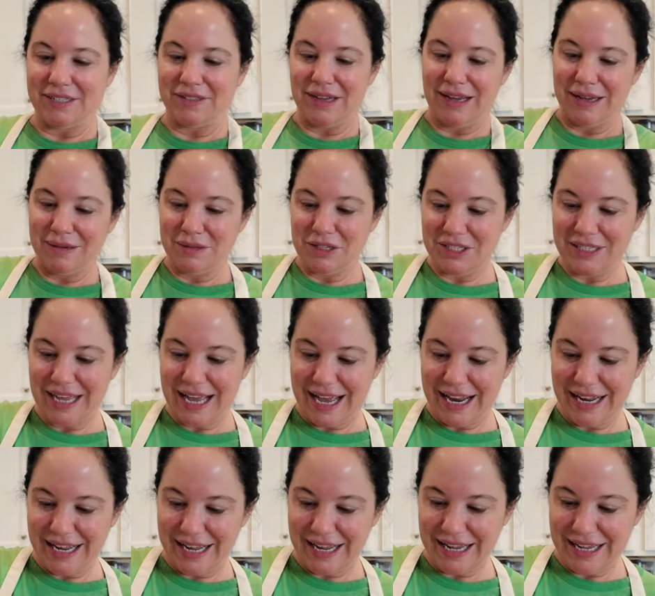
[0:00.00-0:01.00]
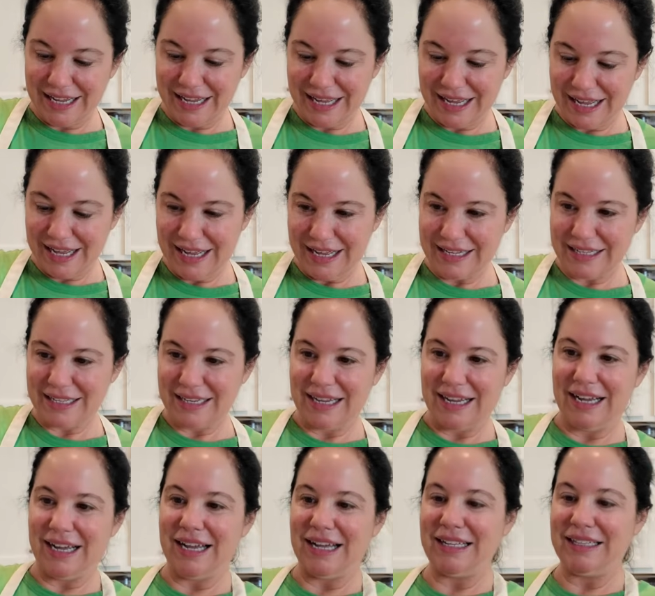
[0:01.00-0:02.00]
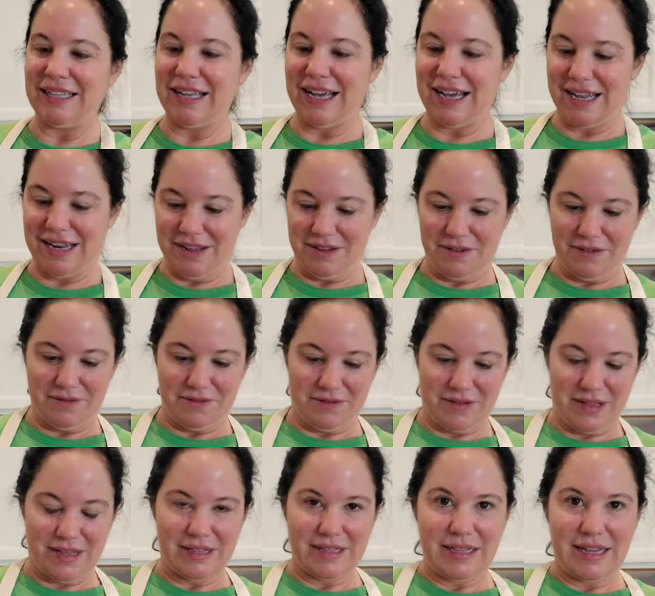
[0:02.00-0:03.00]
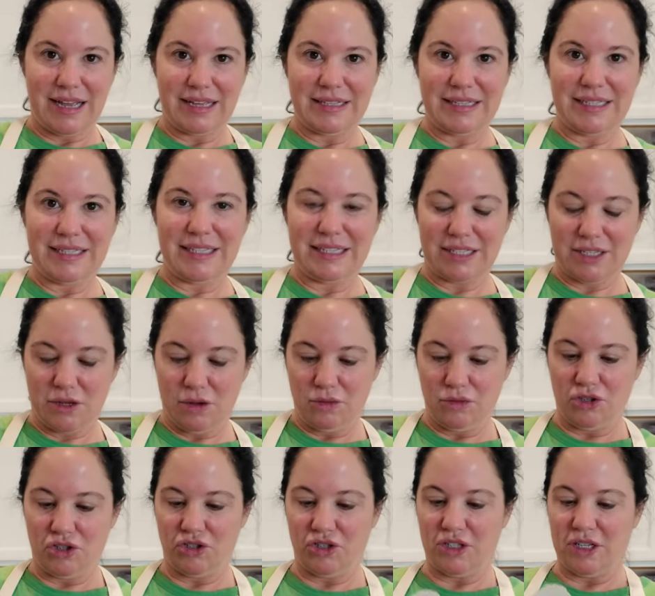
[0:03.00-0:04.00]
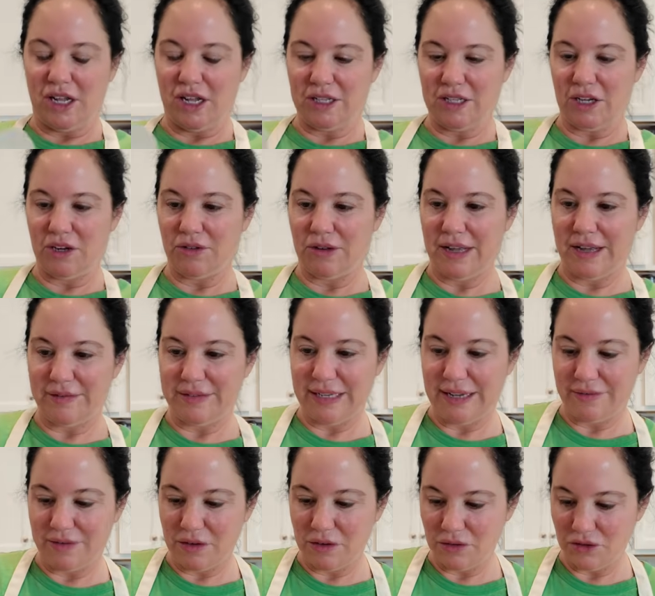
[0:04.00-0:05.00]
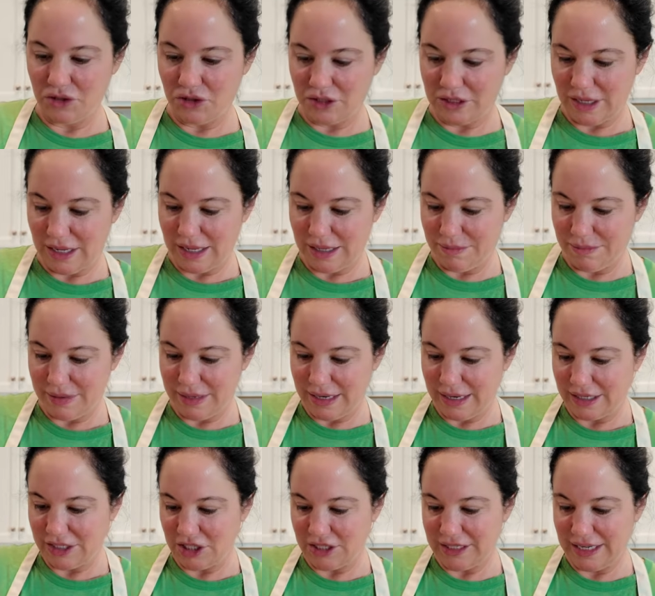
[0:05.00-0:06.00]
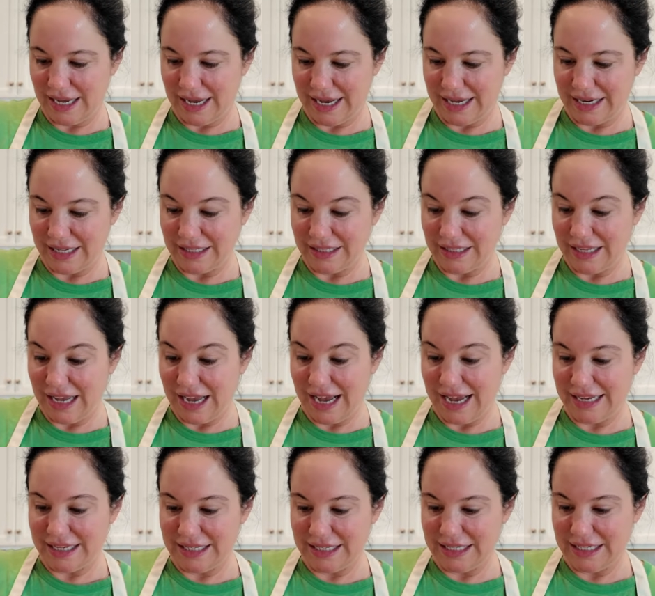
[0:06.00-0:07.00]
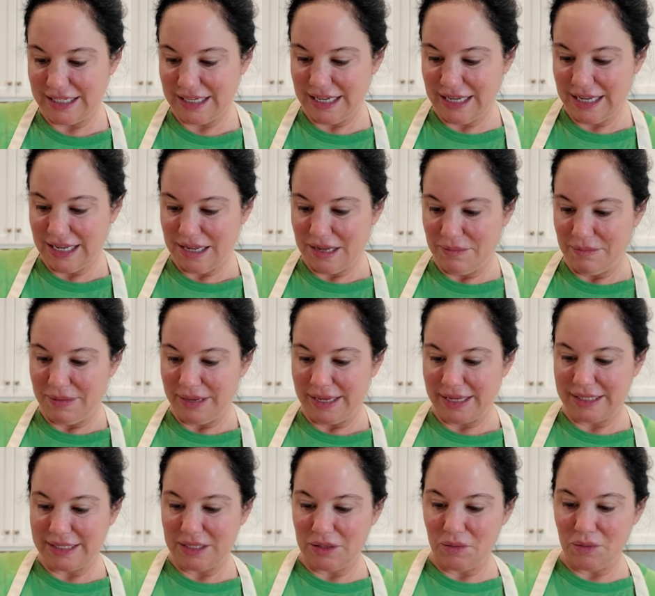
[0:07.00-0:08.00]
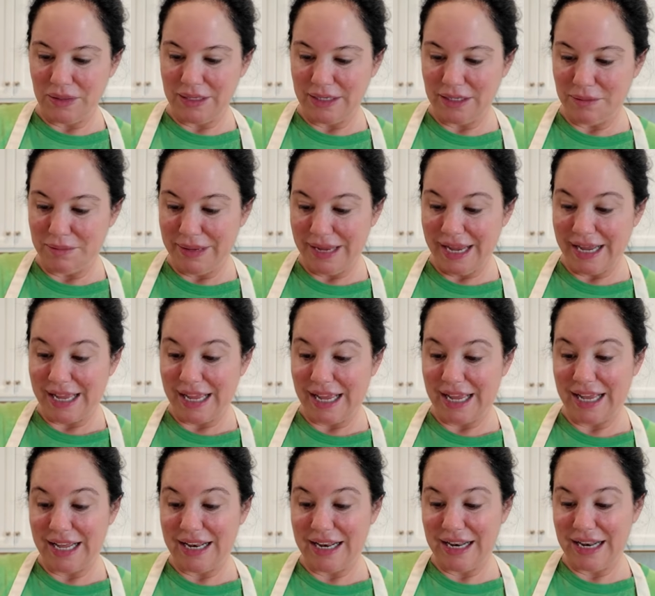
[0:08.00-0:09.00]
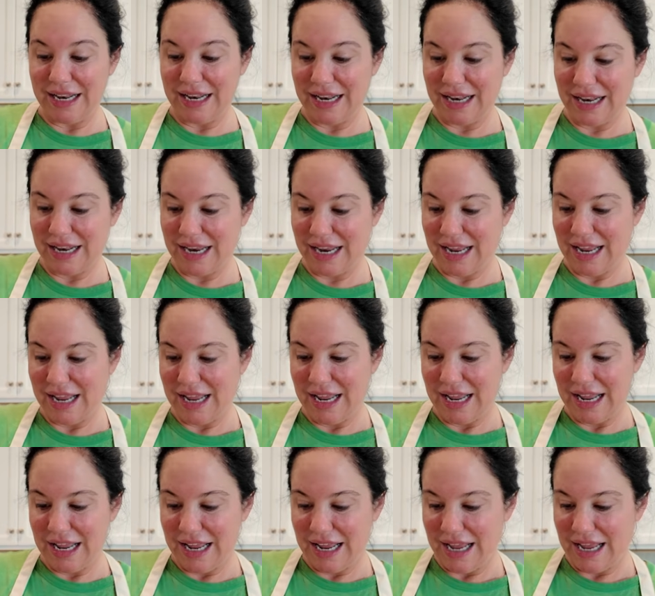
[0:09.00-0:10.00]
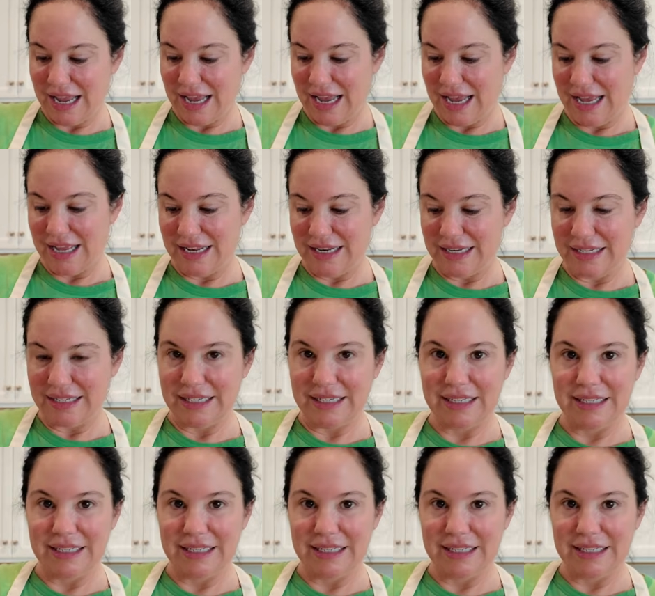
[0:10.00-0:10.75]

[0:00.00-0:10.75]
so I'm just adding a lot of, this is kosher salt. You don't have to have kosher salt, but I just add a lot because it will bake in. And